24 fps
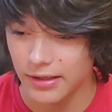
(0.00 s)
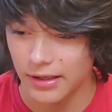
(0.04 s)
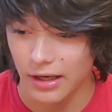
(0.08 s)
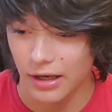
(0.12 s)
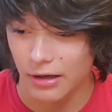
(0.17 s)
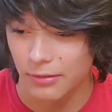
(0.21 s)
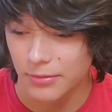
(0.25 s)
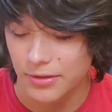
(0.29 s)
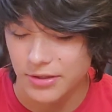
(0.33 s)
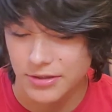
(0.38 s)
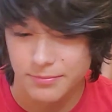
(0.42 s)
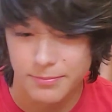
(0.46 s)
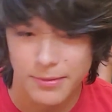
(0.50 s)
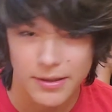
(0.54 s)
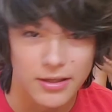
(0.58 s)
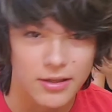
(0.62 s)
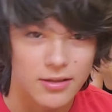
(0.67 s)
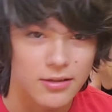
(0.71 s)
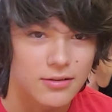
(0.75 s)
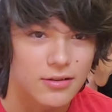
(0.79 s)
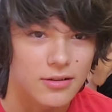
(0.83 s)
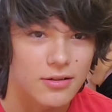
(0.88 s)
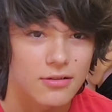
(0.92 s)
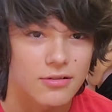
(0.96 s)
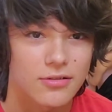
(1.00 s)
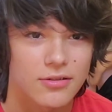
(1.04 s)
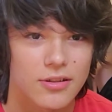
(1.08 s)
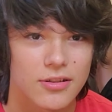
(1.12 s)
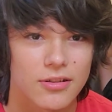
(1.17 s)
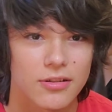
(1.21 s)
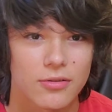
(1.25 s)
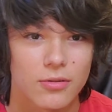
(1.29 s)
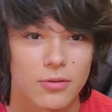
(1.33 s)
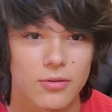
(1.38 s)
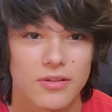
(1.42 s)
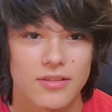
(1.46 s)
how much better turtles are
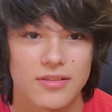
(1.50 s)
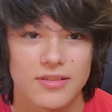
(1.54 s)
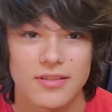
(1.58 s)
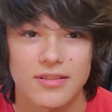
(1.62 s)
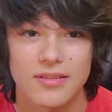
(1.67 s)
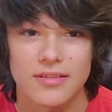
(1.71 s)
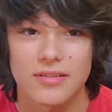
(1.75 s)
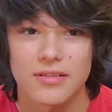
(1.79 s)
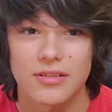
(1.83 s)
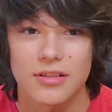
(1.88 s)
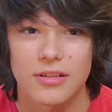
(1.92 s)
than tortoises,